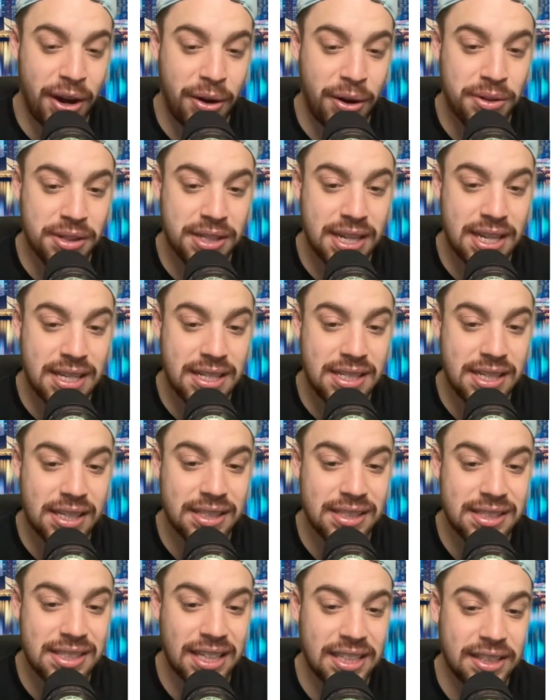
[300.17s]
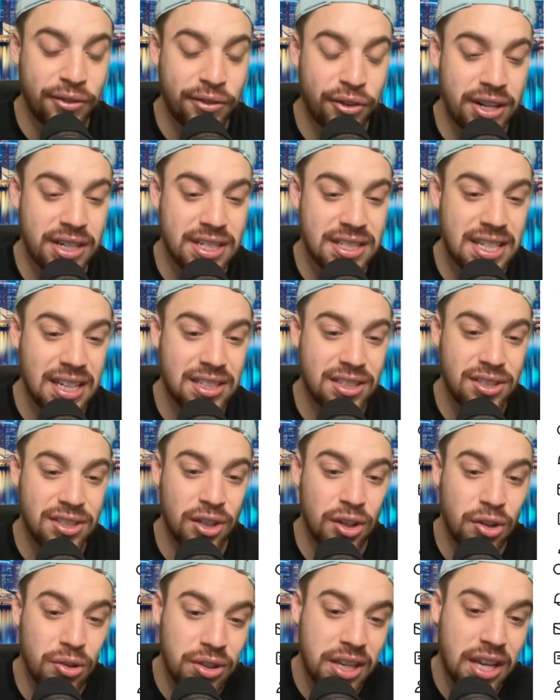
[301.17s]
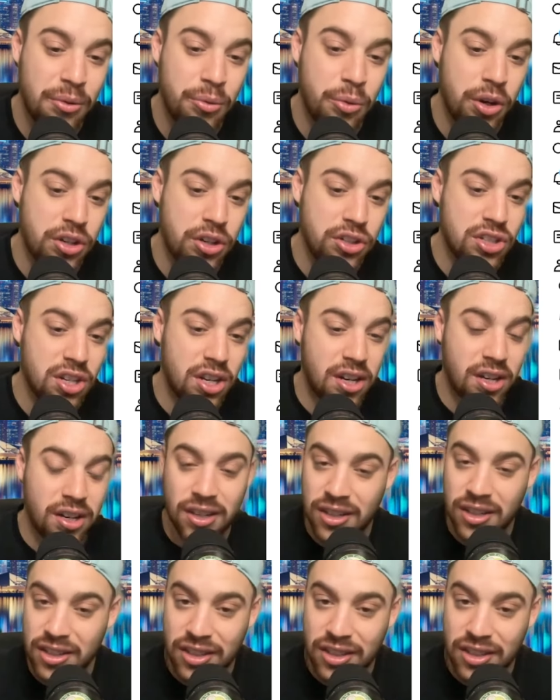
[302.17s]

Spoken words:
was easy. 6-3, 6-2, Qinwen Zheng.